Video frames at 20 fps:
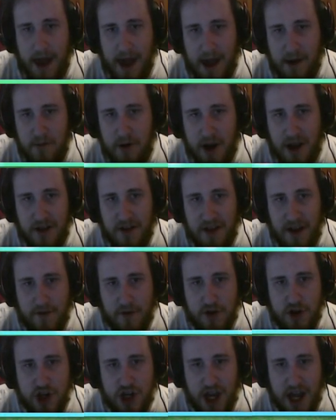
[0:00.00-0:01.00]
And we're going to see
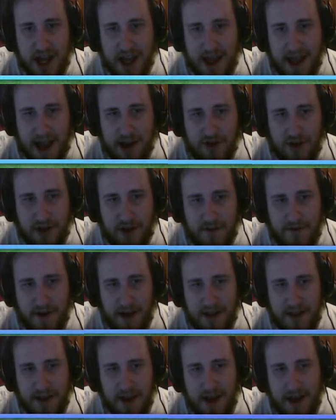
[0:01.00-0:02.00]
if Jake can actually
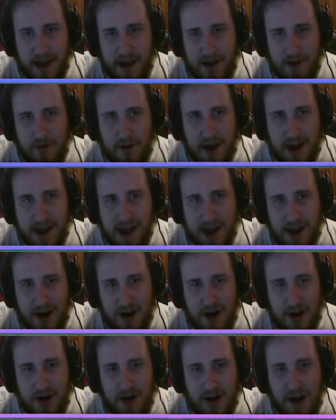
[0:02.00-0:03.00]
defend it. And right
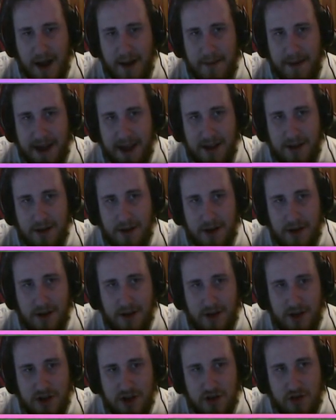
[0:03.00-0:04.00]
here, I mean,
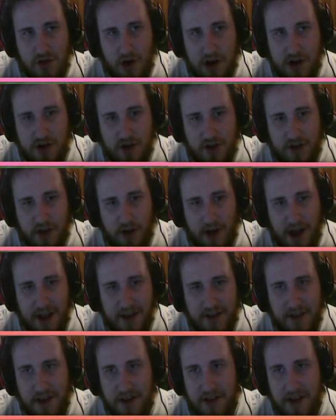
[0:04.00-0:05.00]
Crusher still
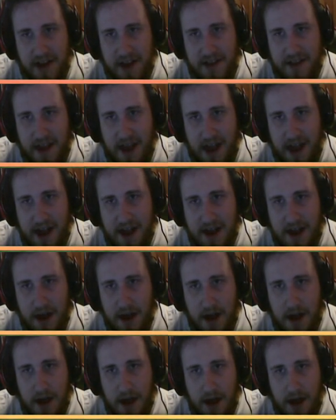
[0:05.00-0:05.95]
has this he can take.